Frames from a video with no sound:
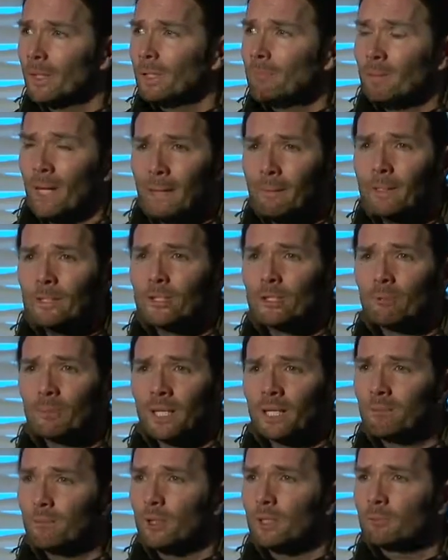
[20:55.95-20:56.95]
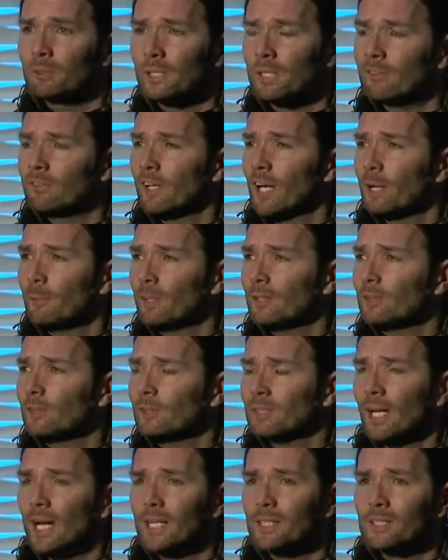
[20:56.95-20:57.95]
Babies are being born with environmental
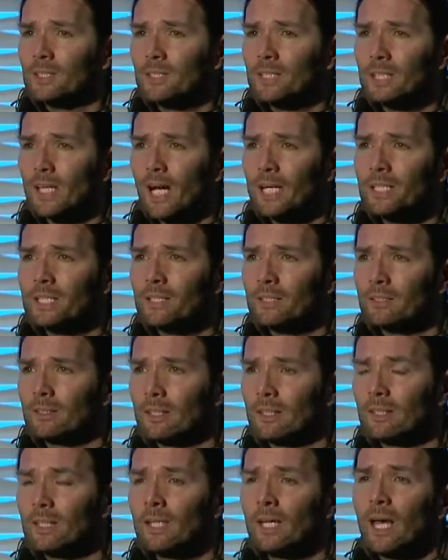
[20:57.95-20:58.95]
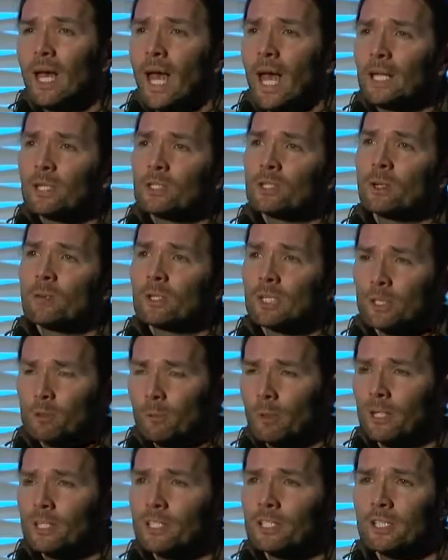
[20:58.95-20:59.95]
toxins constantly. And so this
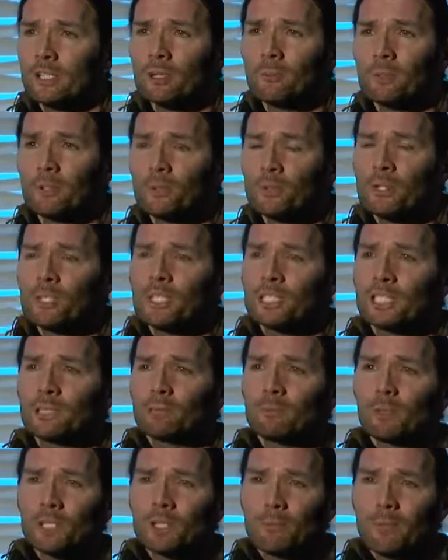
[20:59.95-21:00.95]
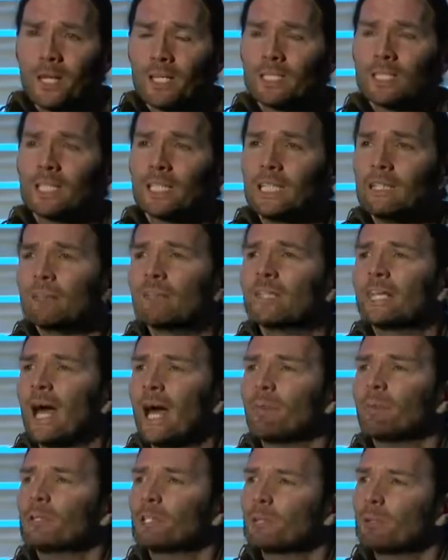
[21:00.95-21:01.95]
wears on our immune system, which makes it even
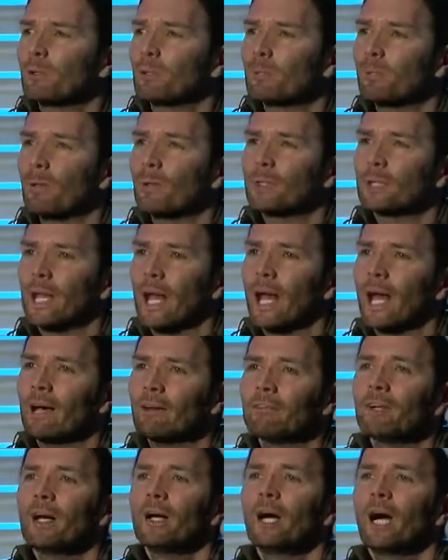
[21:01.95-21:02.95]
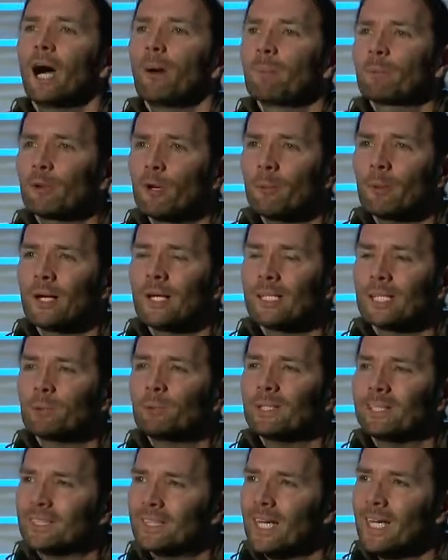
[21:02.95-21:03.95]
that much more important to have a probiotic
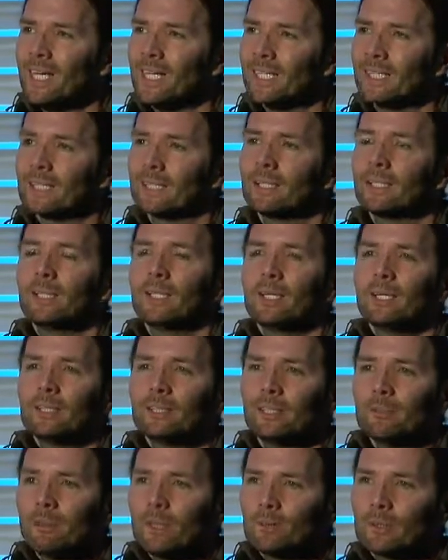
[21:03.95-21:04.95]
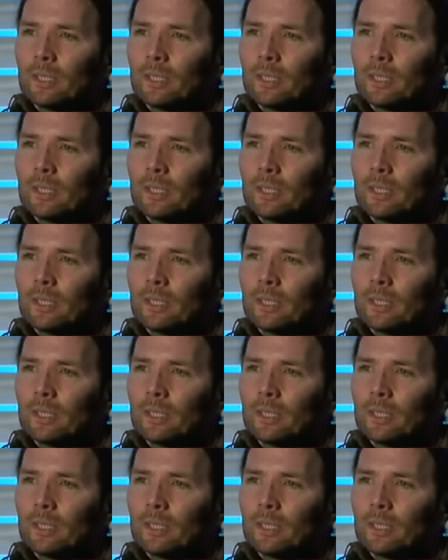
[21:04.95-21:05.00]
we take to be able